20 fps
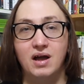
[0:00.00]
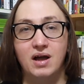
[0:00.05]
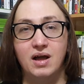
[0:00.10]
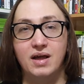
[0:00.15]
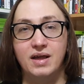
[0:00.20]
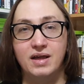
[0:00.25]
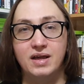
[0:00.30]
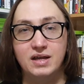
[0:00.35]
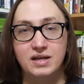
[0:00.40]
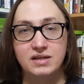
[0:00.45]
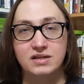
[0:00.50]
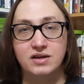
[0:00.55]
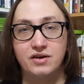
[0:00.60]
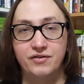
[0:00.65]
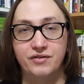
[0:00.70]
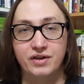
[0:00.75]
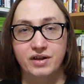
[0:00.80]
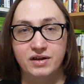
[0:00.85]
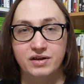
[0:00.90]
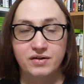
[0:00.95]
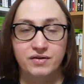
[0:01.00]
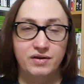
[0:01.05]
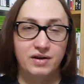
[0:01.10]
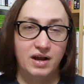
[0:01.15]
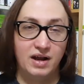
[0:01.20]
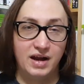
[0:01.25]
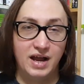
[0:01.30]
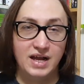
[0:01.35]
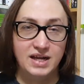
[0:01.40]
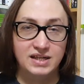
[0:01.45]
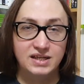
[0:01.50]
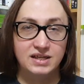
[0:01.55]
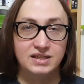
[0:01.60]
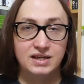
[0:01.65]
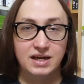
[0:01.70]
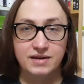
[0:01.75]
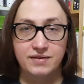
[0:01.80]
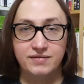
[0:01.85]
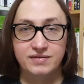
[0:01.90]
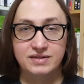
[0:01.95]
He's currently doing an A to Z
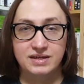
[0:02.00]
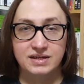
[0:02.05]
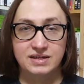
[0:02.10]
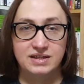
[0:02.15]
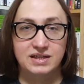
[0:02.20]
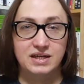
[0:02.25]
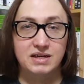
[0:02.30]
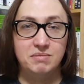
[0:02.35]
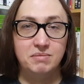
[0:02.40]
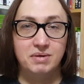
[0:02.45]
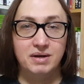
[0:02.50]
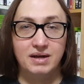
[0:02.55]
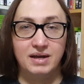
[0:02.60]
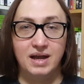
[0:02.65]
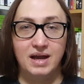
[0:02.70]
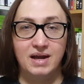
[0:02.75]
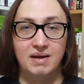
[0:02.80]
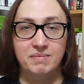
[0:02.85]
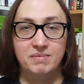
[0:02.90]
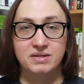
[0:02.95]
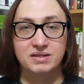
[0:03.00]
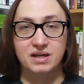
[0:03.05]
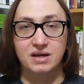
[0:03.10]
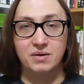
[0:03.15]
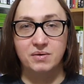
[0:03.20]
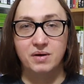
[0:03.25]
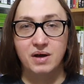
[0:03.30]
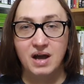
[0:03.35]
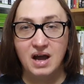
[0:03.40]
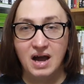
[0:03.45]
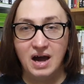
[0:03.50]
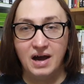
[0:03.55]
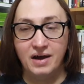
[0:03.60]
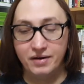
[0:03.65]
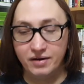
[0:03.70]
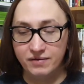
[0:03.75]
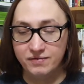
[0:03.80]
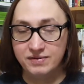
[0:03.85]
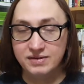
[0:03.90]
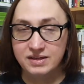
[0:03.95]
of 16-bit games. So I'd
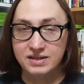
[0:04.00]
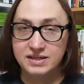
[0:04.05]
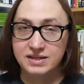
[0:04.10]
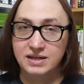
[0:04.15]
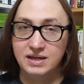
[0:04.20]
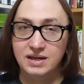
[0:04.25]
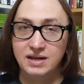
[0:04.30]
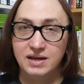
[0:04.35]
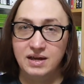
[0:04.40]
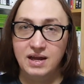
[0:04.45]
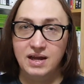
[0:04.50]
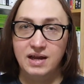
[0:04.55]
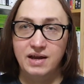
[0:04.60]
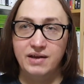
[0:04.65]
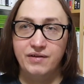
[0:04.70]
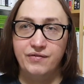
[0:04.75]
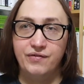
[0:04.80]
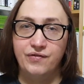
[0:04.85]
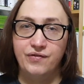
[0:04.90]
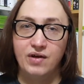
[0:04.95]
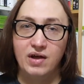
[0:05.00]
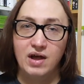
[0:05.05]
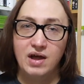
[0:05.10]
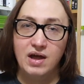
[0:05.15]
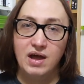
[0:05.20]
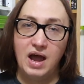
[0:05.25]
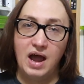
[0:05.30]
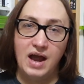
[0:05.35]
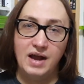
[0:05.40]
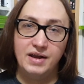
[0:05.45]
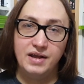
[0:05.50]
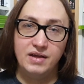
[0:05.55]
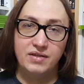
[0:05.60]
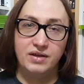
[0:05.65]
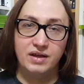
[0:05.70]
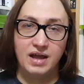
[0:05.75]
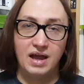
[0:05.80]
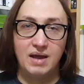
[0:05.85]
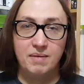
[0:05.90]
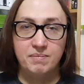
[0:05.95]
love to see if any of the
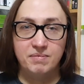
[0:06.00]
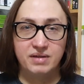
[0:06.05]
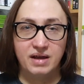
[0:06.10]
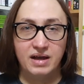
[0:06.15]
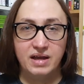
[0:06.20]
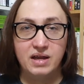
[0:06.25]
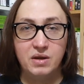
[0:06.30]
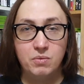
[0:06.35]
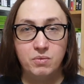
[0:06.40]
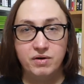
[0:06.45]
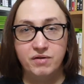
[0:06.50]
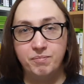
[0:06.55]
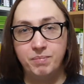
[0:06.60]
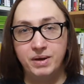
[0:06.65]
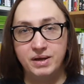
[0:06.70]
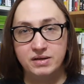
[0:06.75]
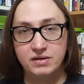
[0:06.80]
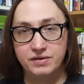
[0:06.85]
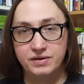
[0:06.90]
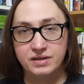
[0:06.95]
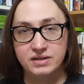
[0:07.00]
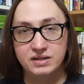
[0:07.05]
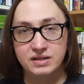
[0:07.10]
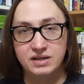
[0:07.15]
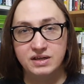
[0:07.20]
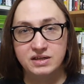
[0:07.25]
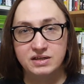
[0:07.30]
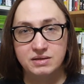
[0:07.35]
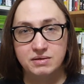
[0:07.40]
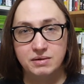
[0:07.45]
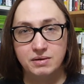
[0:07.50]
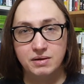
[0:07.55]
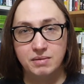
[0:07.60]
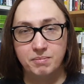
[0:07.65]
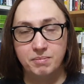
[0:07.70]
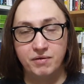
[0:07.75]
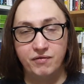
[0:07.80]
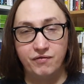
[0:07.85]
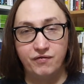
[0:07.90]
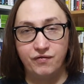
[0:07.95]
games that he would have picked on his list
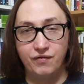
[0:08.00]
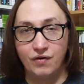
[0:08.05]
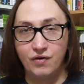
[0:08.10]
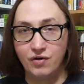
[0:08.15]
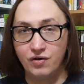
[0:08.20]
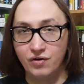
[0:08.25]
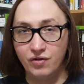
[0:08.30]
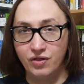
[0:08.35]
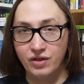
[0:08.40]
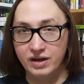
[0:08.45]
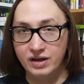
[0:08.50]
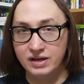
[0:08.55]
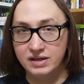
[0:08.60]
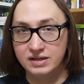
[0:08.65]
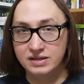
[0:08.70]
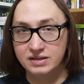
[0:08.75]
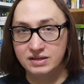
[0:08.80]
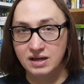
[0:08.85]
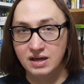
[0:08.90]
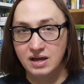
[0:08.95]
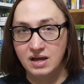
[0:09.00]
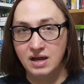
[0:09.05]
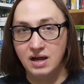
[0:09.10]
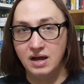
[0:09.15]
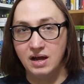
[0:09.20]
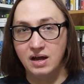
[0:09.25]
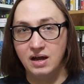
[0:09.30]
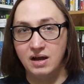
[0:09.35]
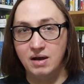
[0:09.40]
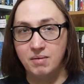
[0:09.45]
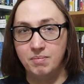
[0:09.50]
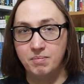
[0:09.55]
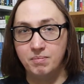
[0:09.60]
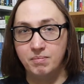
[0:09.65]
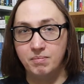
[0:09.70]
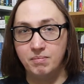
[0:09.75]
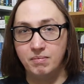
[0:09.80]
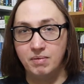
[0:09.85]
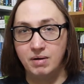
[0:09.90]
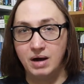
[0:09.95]
before this
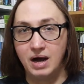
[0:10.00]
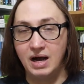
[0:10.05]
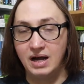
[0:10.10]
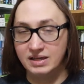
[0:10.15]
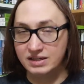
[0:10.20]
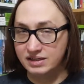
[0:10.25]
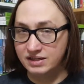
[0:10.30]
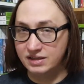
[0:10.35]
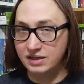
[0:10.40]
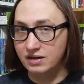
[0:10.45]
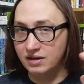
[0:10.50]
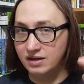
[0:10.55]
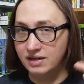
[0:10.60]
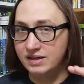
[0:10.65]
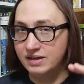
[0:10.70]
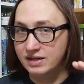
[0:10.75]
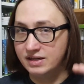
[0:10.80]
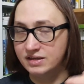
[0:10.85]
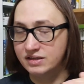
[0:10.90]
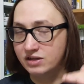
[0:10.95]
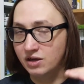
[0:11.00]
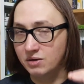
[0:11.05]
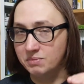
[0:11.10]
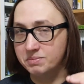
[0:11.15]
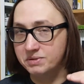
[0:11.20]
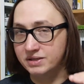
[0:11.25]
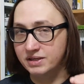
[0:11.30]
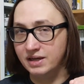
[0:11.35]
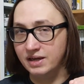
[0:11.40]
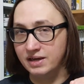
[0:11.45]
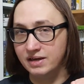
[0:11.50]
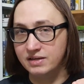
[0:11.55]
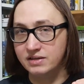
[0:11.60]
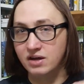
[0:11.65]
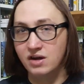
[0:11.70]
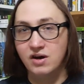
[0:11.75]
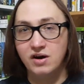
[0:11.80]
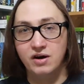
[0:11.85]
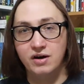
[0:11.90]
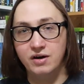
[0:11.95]
are still in these top 6.
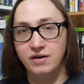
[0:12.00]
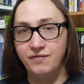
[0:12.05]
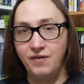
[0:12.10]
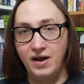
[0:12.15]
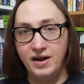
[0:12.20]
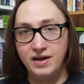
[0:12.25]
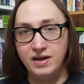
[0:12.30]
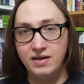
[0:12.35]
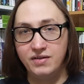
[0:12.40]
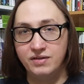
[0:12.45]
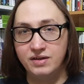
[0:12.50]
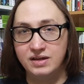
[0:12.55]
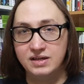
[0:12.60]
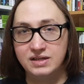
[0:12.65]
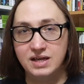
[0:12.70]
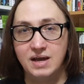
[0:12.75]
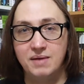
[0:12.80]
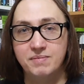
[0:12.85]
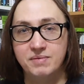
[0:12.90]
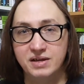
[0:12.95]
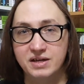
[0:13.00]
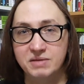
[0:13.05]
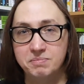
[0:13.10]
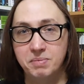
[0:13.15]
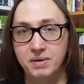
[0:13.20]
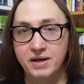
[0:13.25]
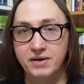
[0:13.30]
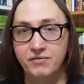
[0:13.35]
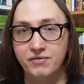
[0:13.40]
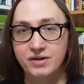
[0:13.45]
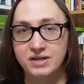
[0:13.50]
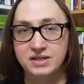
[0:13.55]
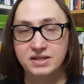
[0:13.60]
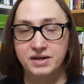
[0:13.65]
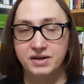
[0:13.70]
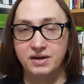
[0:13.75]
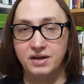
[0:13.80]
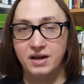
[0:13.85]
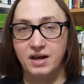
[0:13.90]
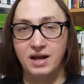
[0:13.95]
Or if any of these games that he's played
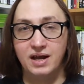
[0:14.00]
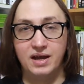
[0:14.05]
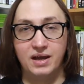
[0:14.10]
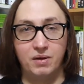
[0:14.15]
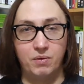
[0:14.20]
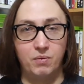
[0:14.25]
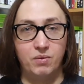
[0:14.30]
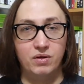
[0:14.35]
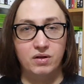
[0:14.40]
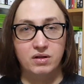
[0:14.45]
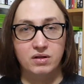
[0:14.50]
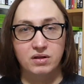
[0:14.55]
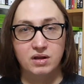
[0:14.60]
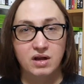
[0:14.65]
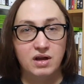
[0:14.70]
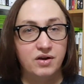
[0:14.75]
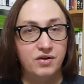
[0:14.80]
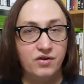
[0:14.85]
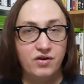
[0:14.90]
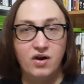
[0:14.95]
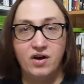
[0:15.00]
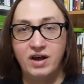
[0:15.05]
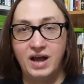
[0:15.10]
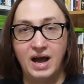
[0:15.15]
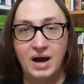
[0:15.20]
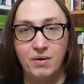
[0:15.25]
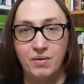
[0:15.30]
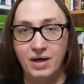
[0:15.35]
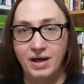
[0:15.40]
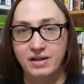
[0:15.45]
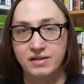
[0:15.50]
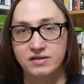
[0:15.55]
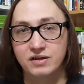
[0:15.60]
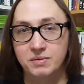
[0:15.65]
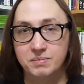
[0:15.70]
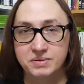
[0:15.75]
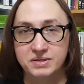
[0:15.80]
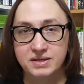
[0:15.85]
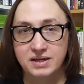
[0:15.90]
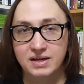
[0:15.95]
recently, like, will knock out that
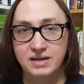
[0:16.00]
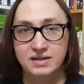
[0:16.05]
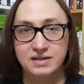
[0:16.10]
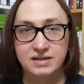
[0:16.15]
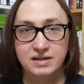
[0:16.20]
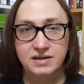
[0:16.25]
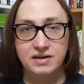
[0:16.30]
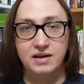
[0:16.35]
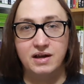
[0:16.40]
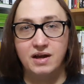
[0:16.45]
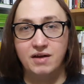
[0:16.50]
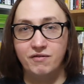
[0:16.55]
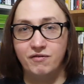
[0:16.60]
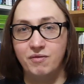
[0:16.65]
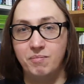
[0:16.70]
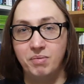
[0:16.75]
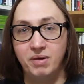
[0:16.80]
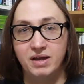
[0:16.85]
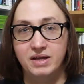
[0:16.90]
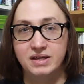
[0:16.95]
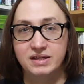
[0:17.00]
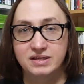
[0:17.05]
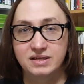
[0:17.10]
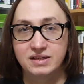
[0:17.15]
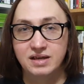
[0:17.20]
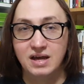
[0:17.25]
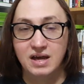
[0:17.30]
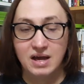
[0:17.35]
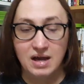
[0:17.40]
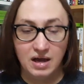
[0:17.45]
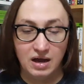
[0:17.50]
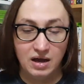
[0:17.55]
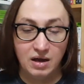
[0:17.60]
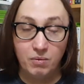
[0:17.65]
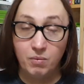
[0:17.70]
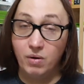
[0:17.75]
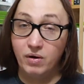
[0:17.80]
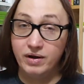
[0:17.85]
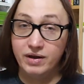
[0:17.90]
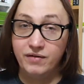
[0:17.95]
top 6 and replace
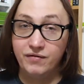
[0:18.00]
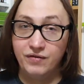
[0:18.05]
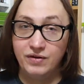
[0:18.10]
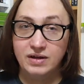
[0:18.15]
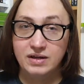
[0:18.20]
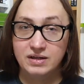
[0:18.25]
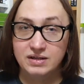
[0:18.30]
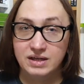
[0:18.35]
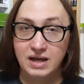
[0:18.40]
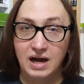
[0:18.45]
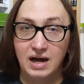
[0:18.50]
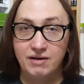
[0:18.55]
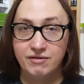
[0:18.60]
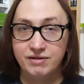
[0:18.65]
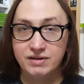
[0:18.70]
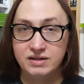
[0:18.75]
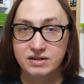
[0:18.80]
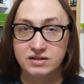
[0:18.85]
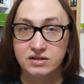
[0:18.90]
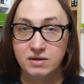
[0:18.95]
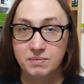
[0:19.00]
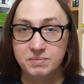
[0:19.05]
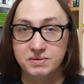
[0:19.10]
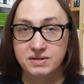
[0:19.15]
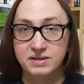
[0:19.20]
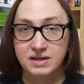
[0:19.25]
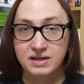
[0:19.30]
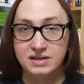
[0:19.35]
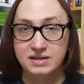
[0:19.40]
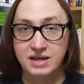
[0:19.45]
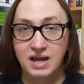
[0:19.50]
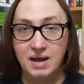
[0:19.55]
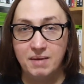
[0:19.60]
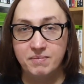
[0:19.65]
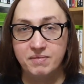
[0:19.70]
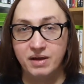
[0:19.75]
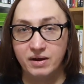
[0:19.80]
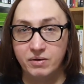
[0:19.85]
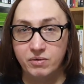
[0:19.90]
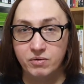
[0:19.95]
what he thinks are his top 6 games
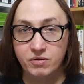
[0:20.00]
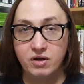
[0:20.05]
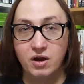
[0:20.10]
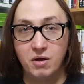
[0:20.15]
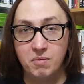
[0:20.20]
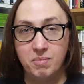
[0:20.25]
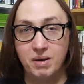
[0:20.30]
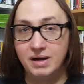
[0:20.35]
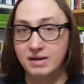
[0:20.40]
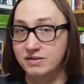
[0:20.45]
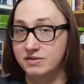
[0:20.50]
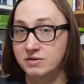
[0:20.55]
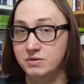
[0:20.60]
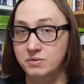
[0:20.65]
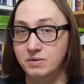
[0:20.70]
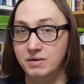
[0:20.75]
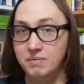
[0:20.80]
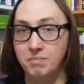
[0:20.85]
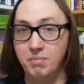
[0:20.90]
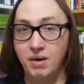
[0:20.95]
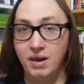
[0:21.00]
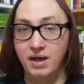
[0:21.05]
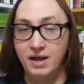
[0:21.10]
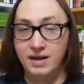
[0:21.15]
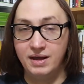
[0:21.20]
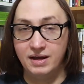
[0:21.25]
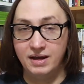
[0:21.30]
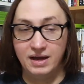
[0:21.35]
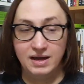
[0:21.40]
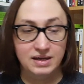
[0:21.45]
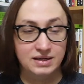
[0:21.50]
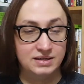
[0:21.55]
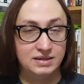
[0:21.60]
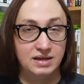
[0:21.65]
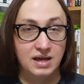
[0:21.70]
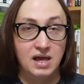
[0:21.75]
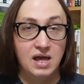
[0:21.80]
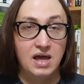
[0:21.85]
that he would go back to and play, I guess.